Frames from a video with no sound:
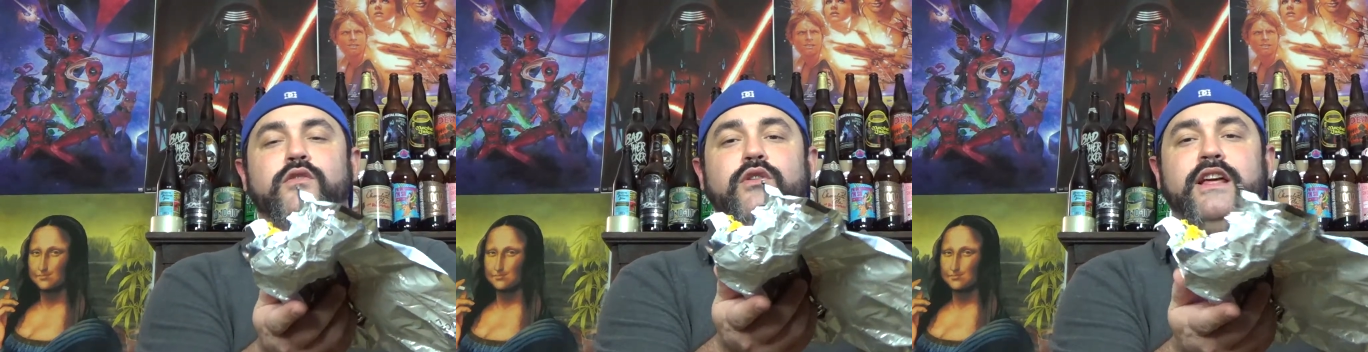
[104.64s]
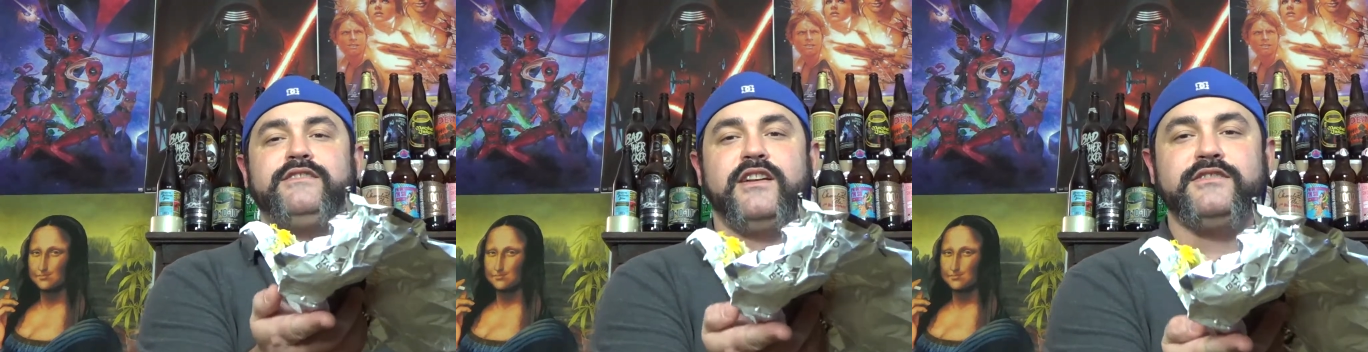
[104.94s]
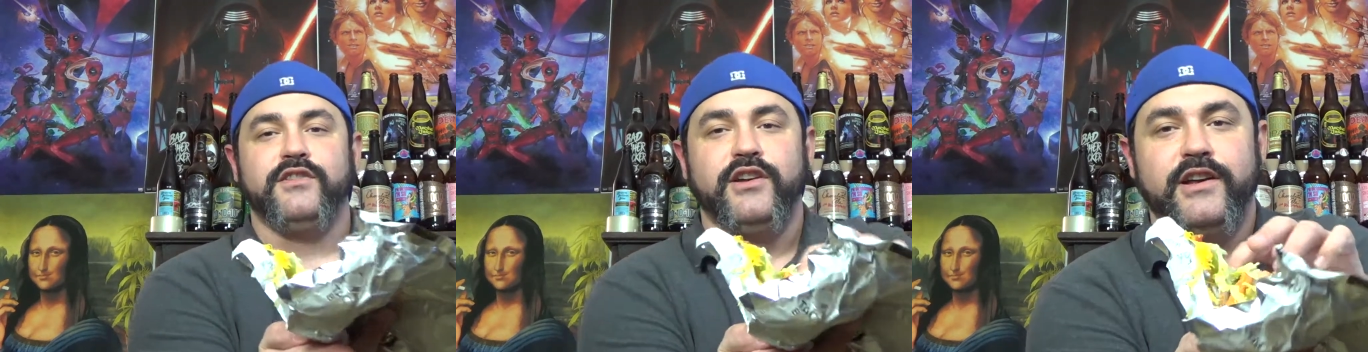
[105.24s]
Speaker 1: well, that's not
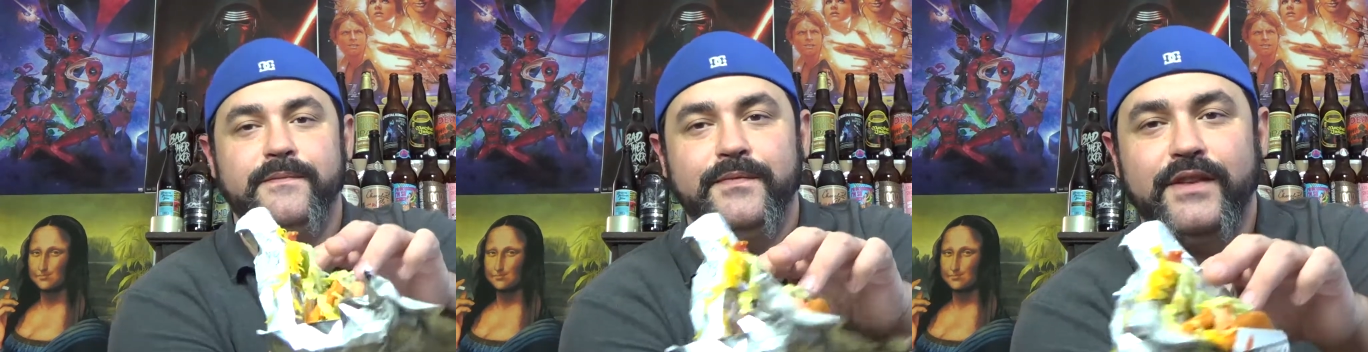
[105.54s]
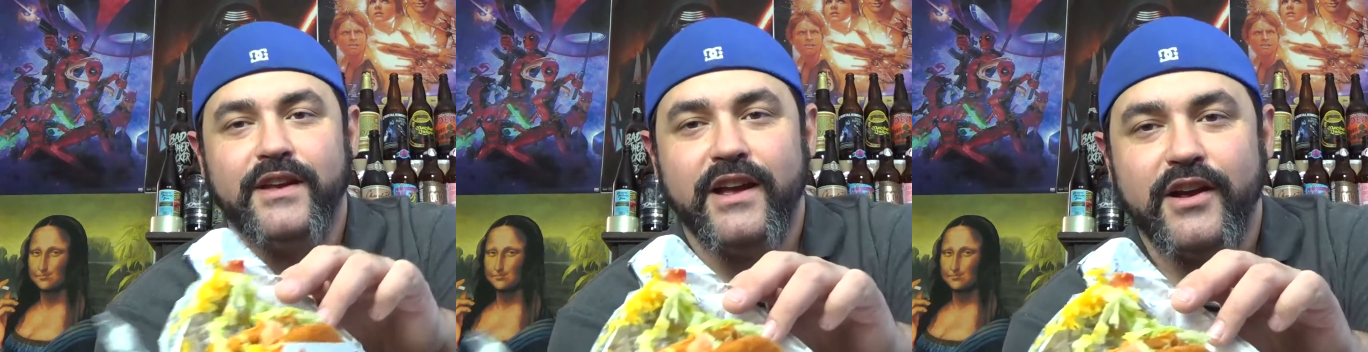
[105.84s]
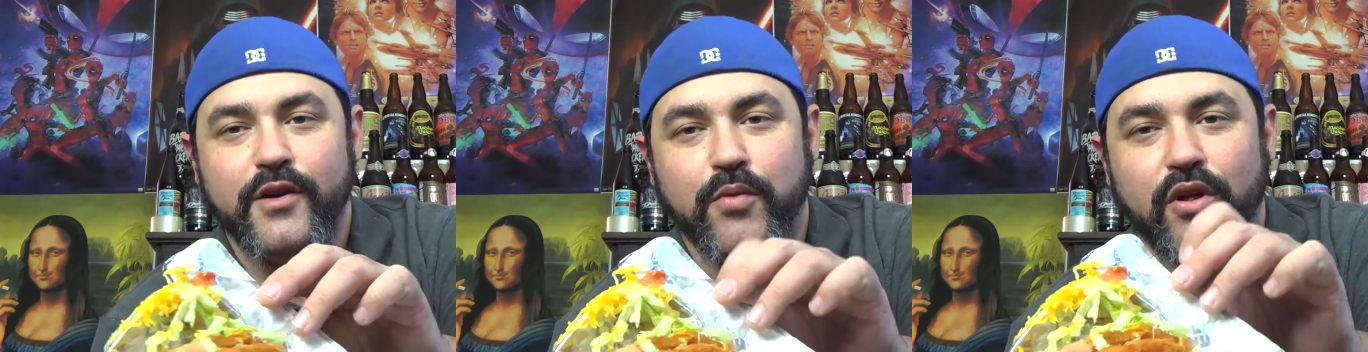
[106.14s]
so good. I
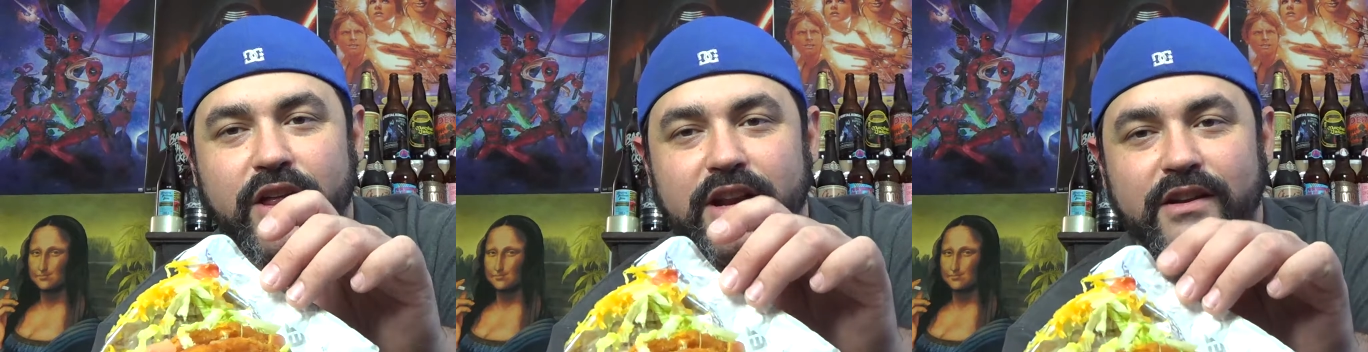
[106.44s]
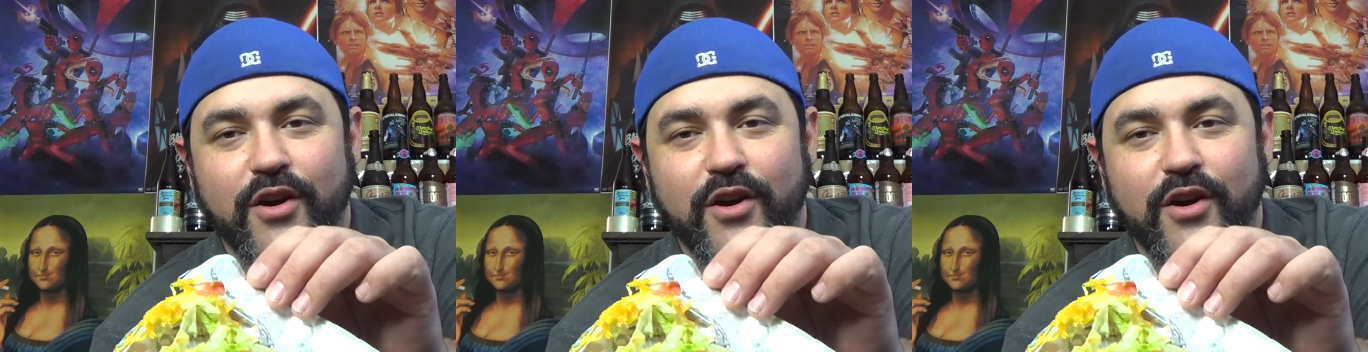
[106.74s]
go to pull it,